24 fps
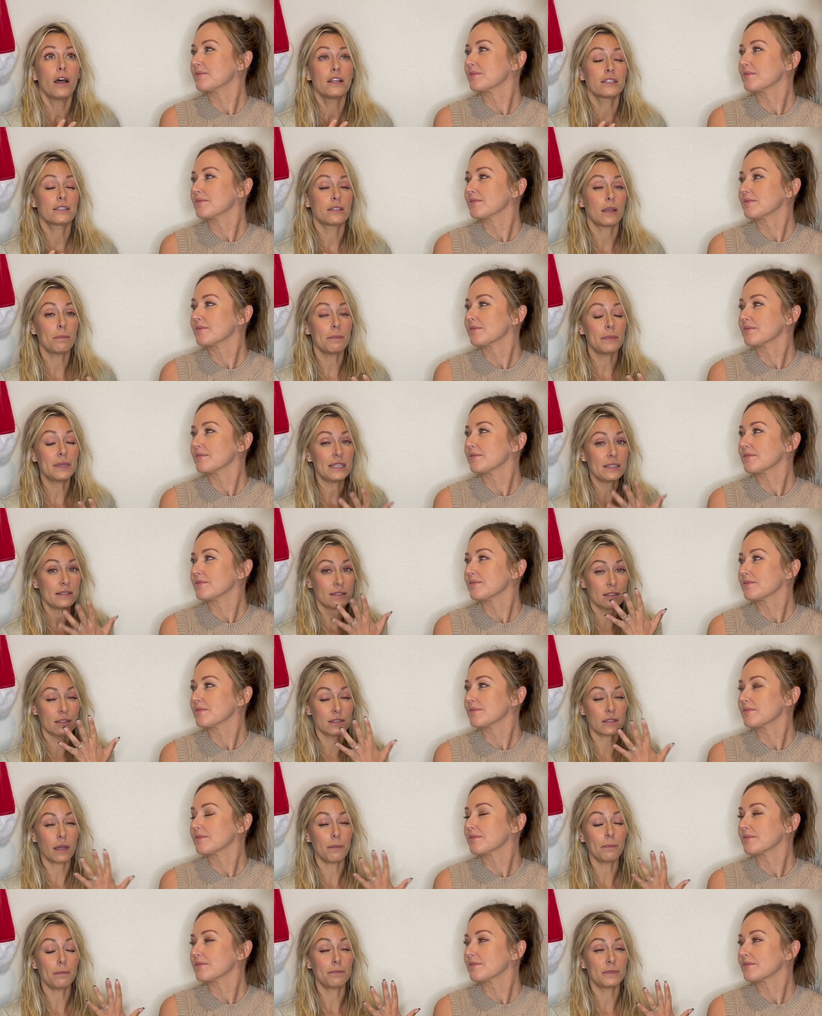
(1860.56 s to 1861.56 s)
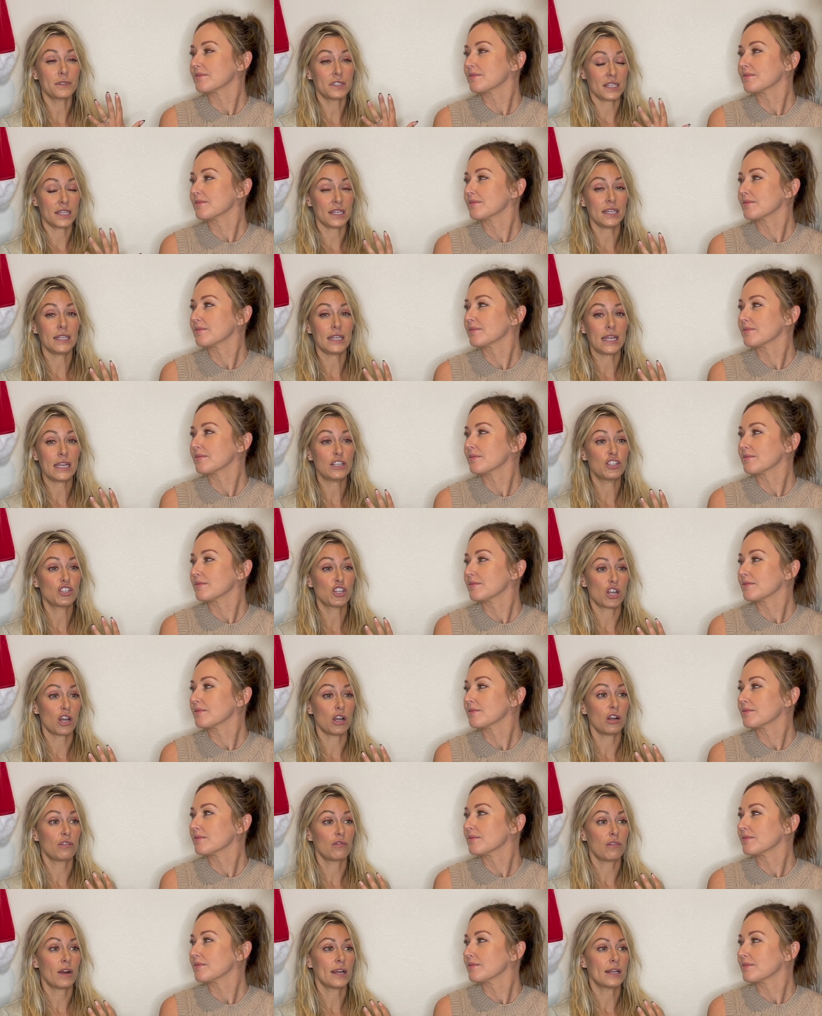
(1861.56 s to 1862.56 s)
Speaker 1: Somebody, some teenage girl
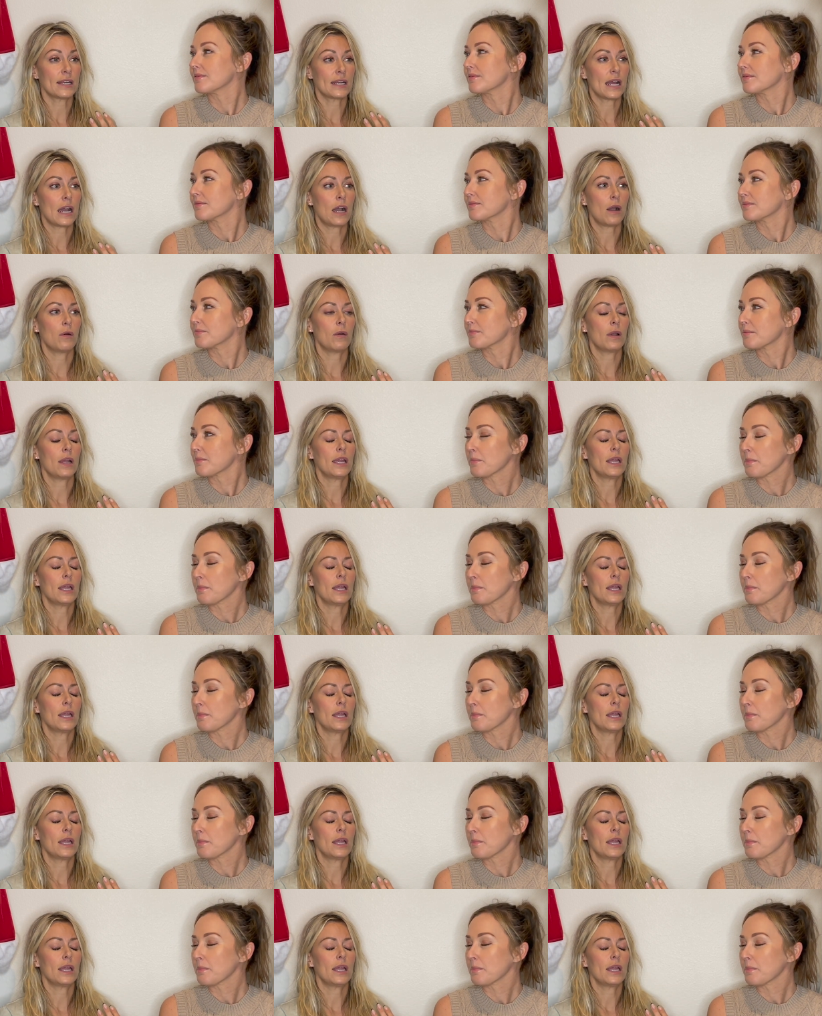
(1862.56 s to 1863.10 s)
right now